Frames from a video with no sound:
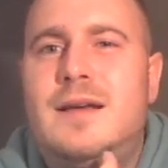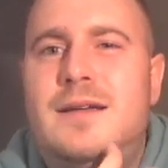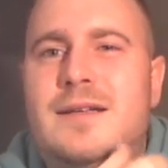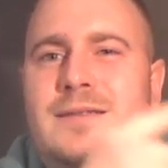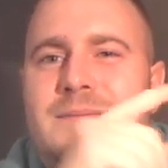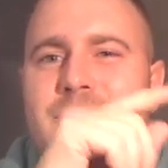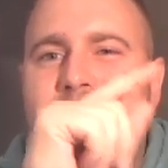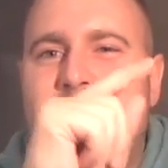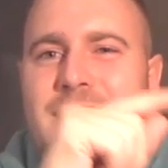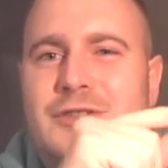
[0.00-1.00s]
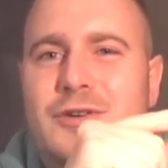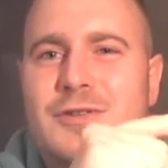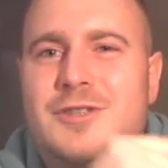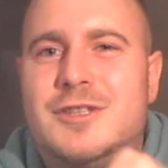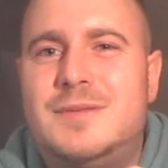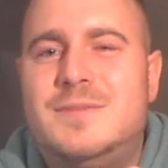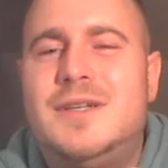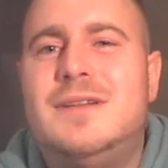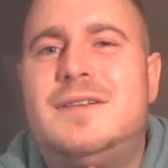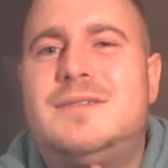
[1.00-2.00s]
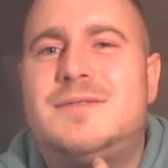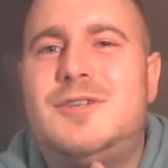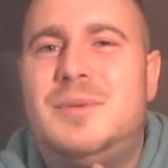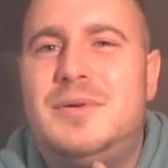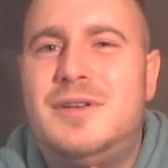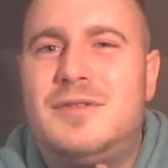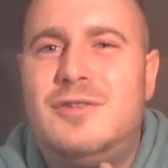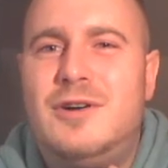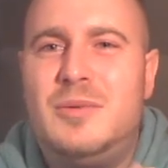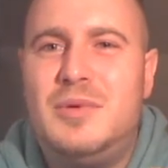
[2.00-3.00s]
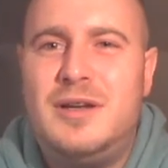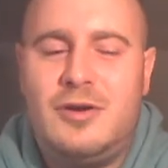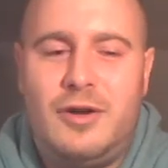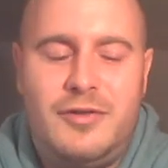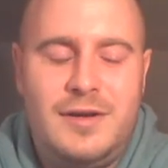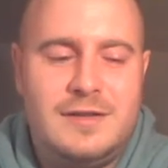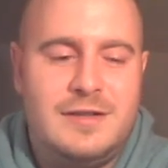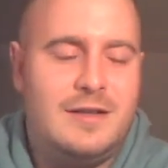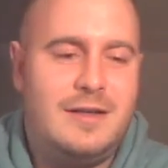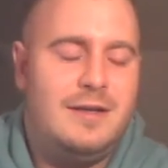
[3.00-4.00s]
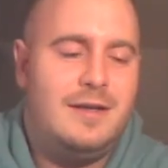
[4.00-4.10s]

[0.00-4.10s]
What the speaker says: and just a touch at the top of the throat, but nothing to